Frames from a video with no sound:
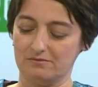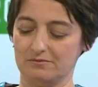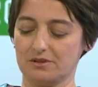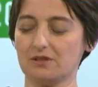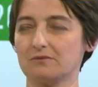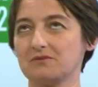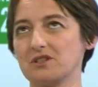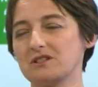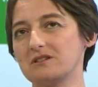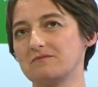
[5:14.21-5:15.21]
so
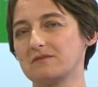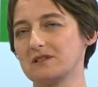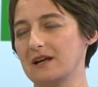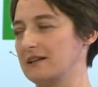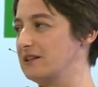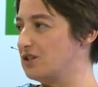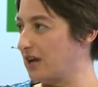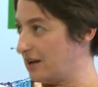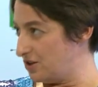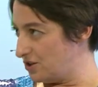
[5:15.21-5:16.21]
just to slightly
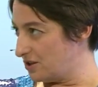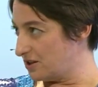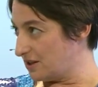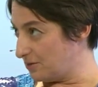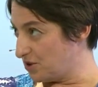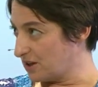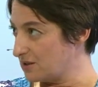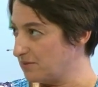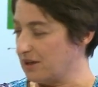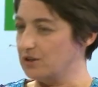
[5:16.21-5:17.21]
change the subject a
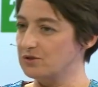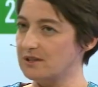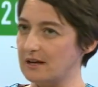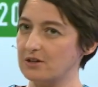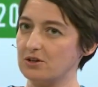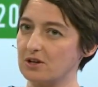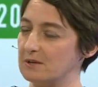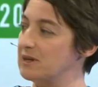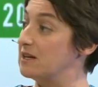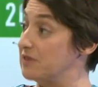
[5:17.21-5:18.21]
bit, you say that you're going to
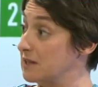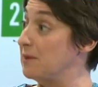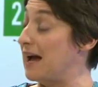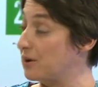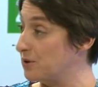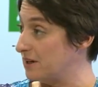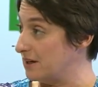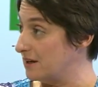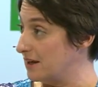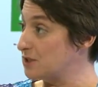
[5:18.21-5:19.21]
be giving them
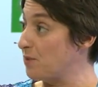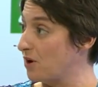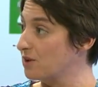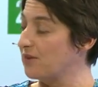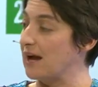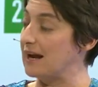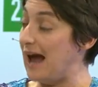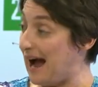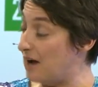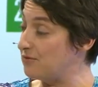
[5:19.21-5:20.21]
equity as yes. part of that, and
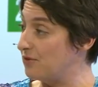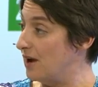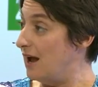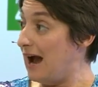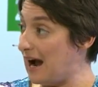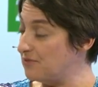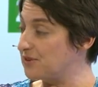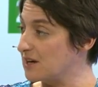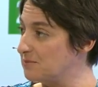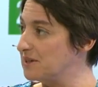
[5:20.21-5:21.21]
half half the
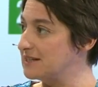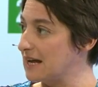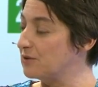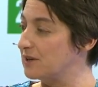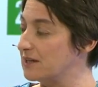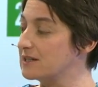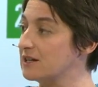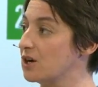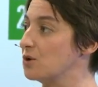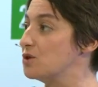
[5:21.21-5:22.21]
company's equity is
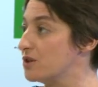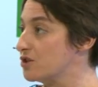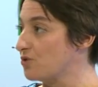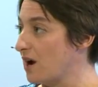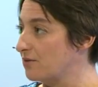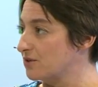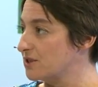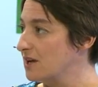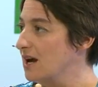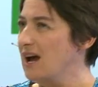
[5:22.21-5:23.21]
going to go to the
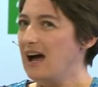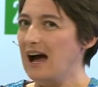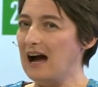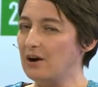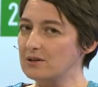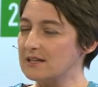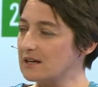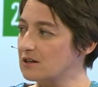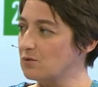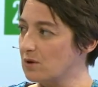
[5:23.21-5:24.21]
drivers. How is that
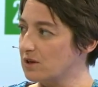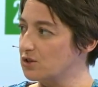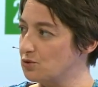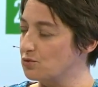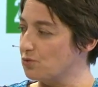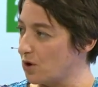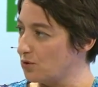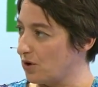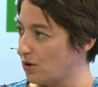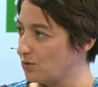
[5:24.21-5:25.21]
going to work as you grow,
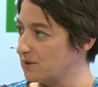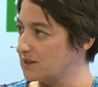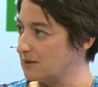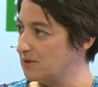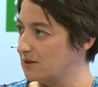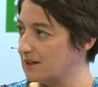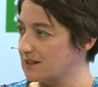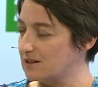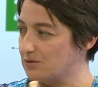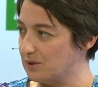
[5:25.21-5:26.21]
though? Because I mean, that's
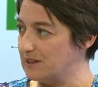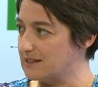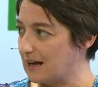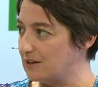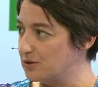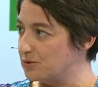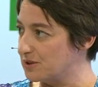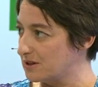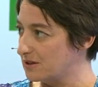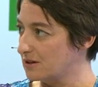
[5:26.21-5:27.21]
going to really
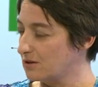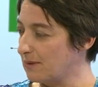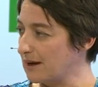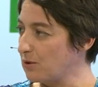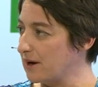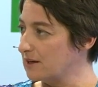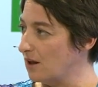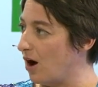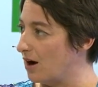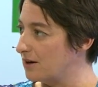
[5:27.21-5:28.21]
dilute by quite a
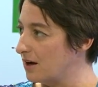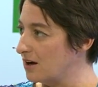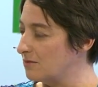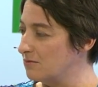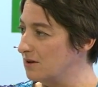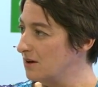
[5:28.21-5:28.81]
lot. Um,